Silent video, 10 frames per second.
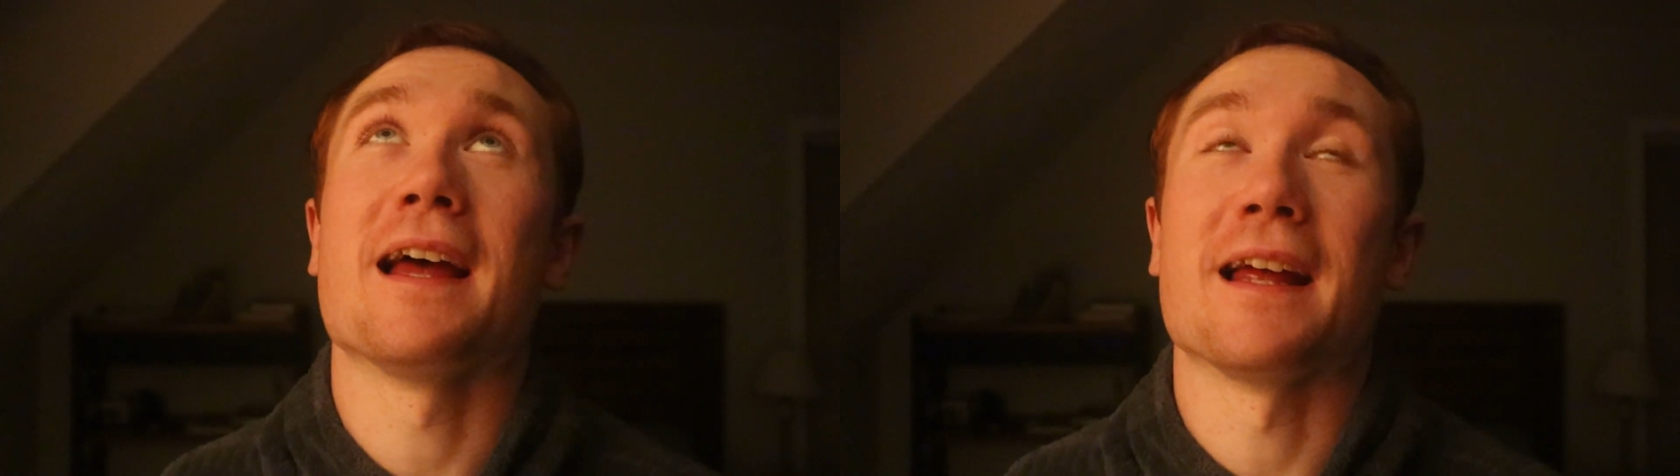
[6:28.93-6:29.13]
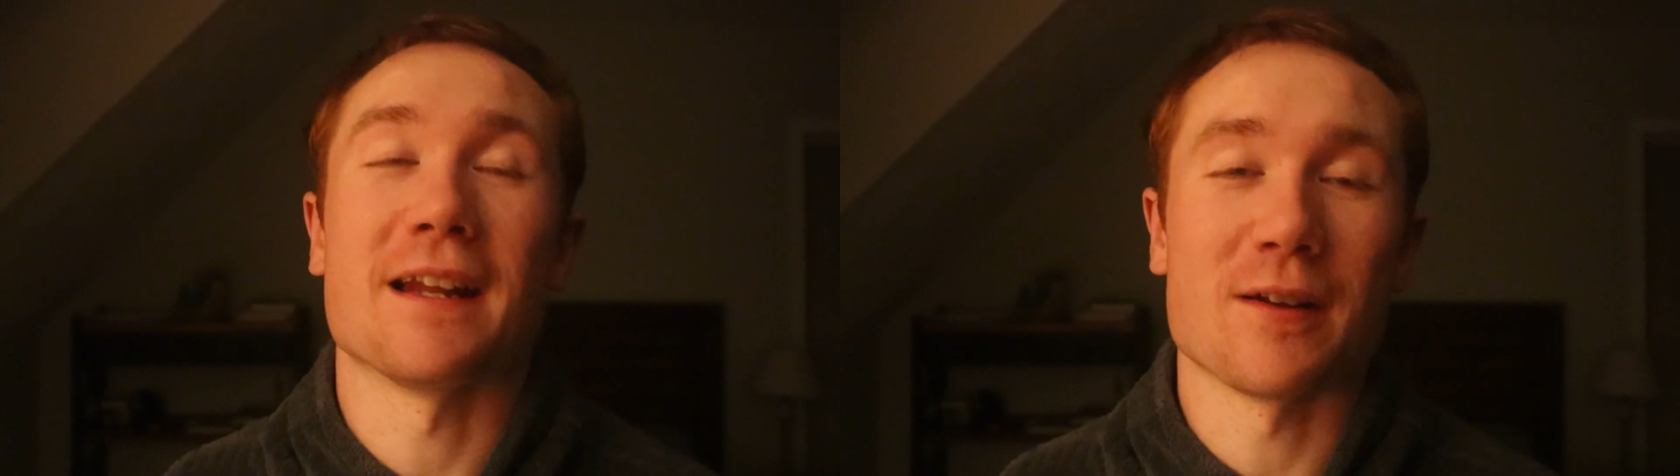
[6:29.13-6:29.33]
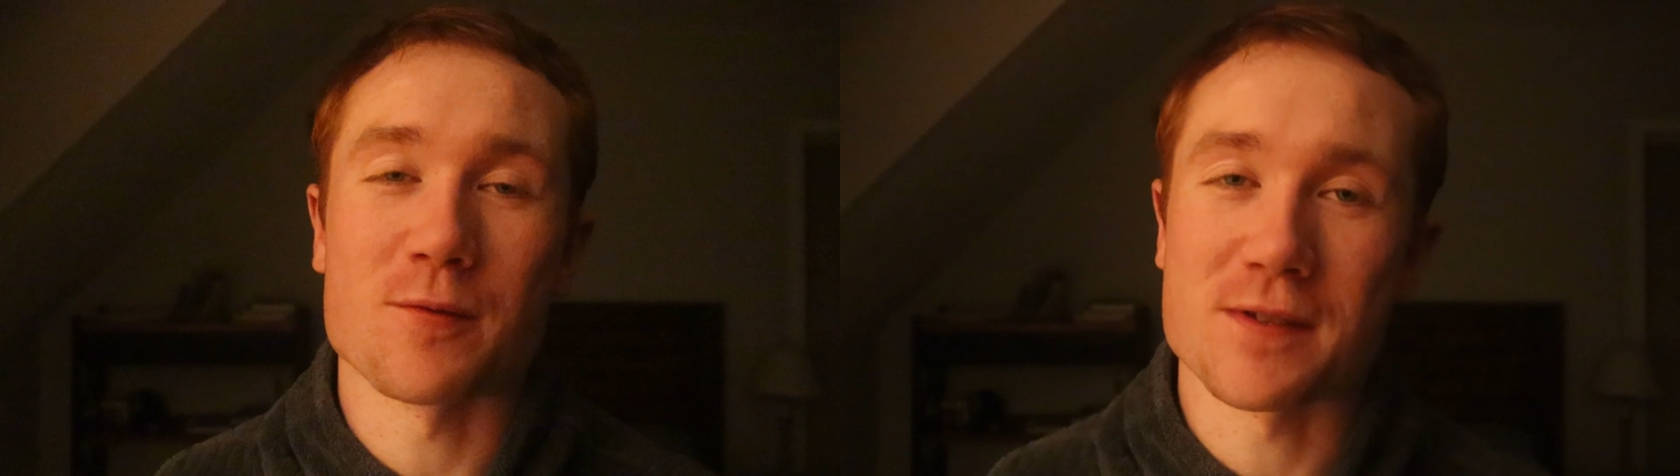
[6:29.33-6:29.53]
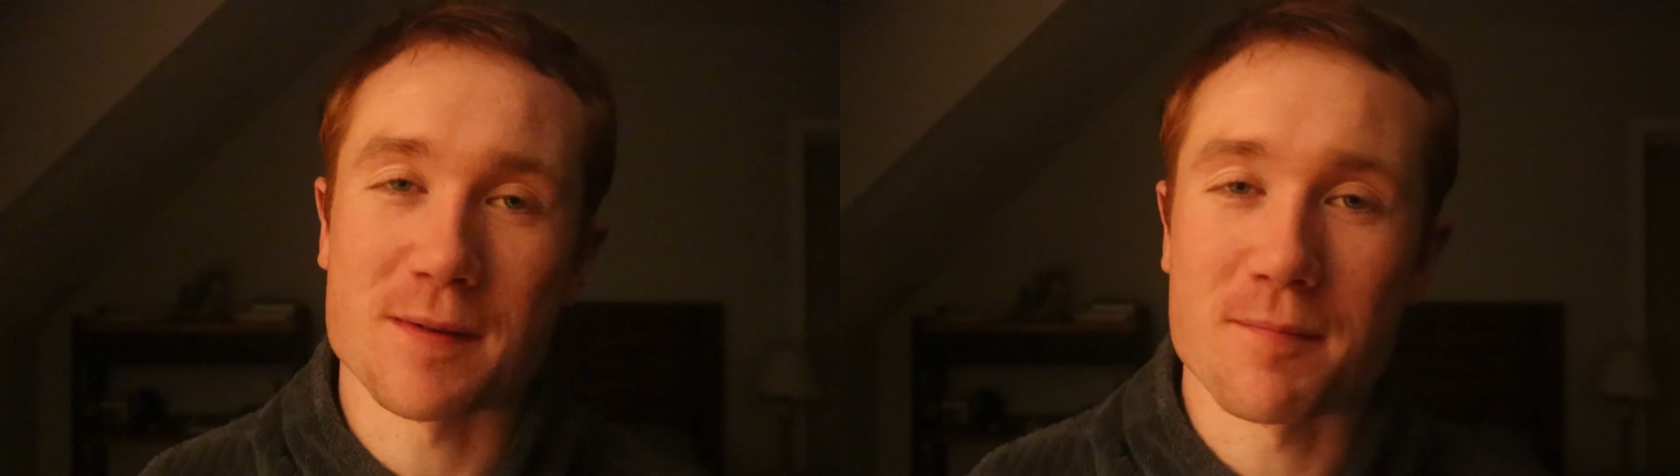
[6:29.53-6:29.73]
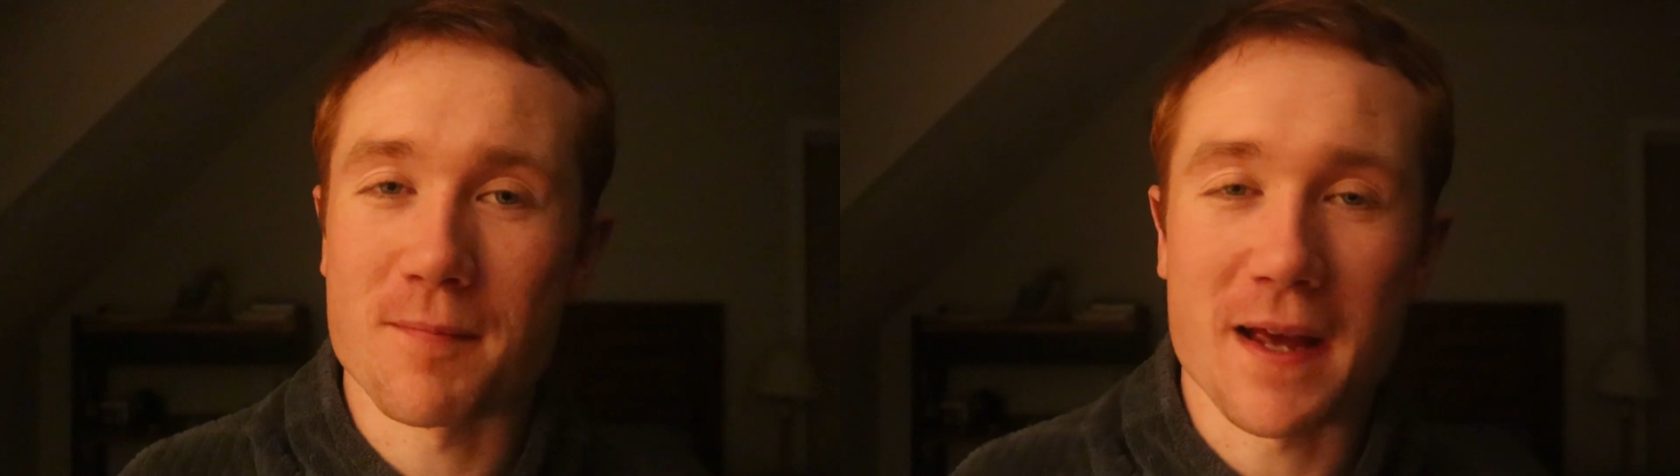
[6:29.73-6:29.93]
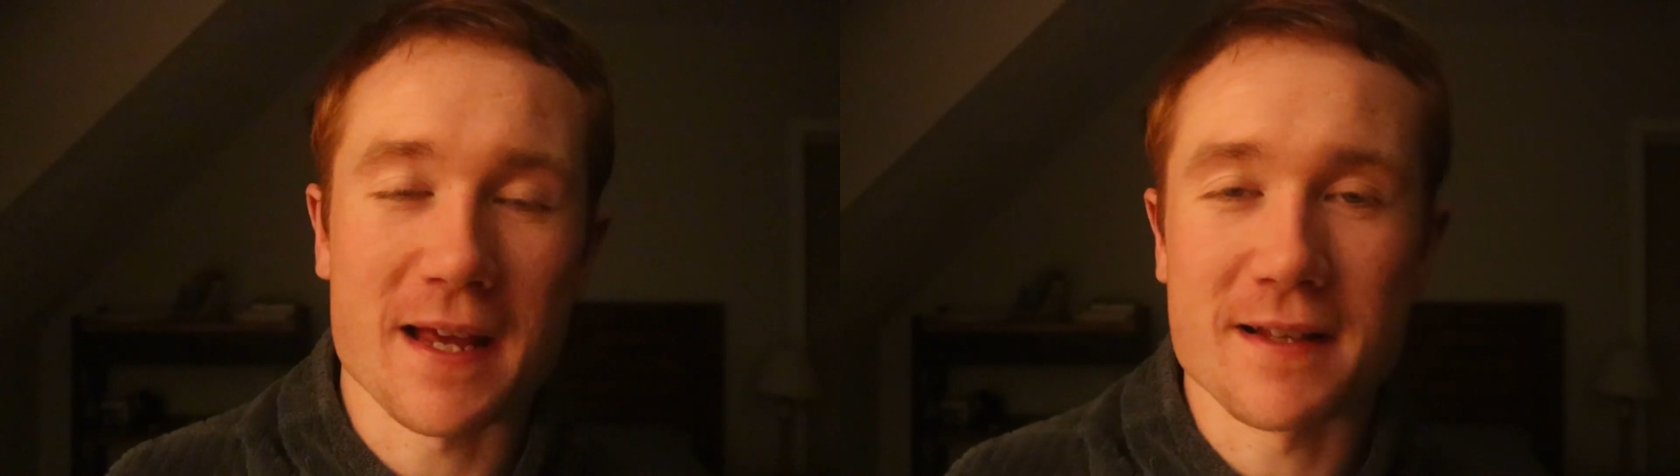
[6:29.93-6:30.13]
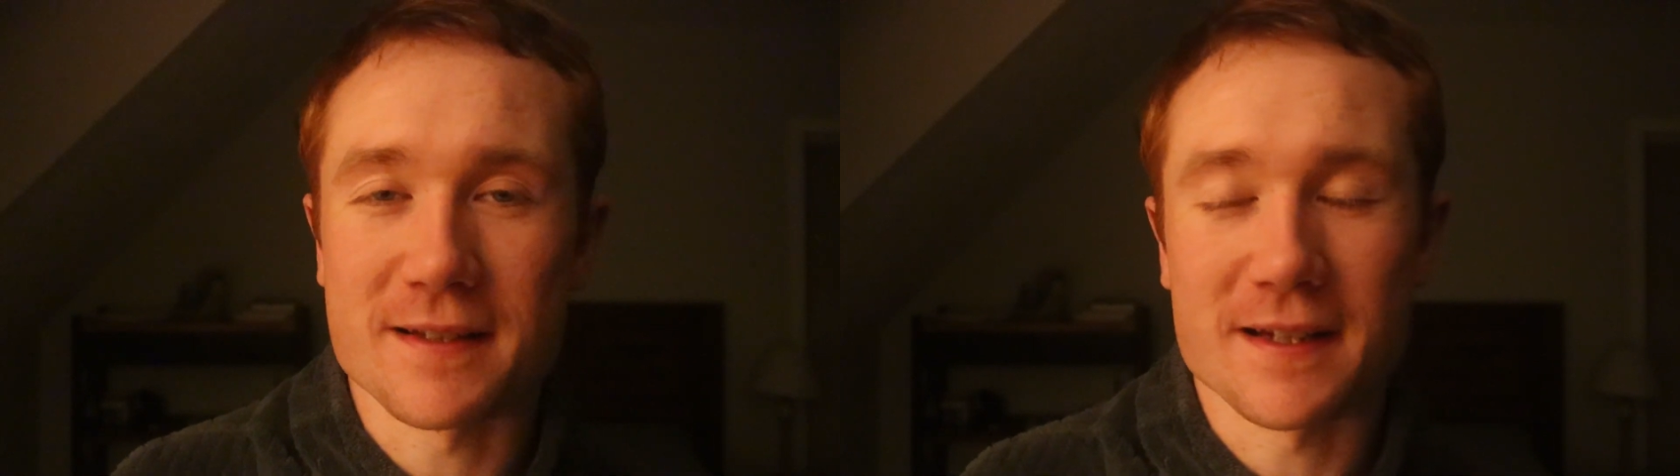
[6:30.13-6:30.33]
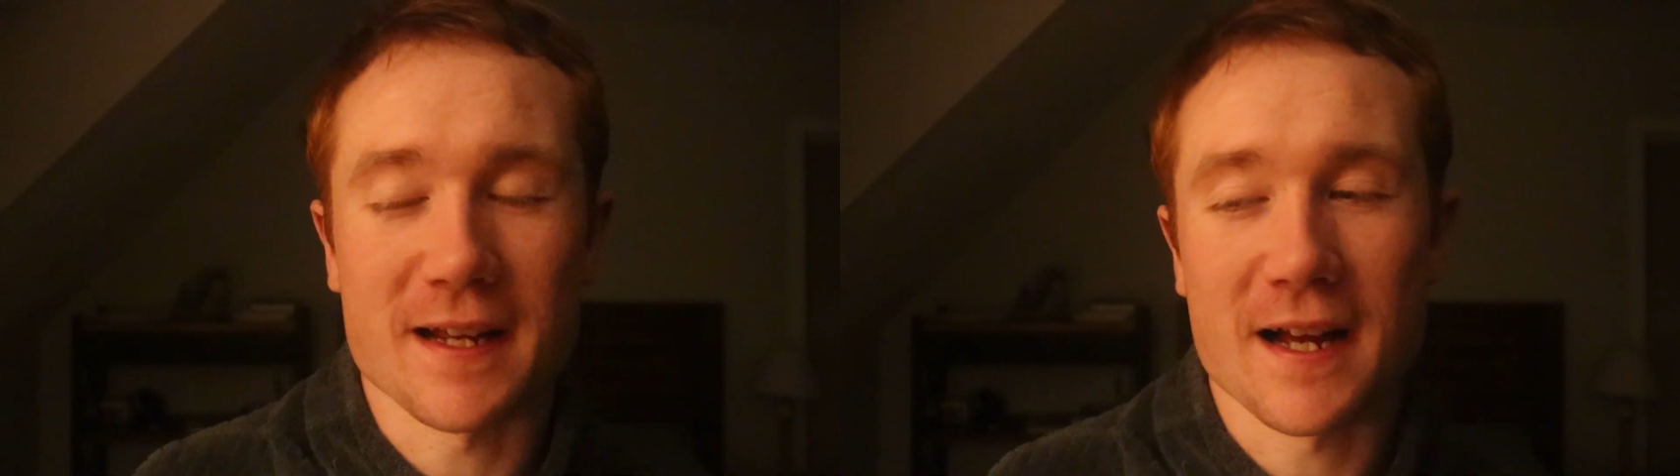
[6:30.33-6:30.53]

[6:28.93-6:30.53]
and it was amazing.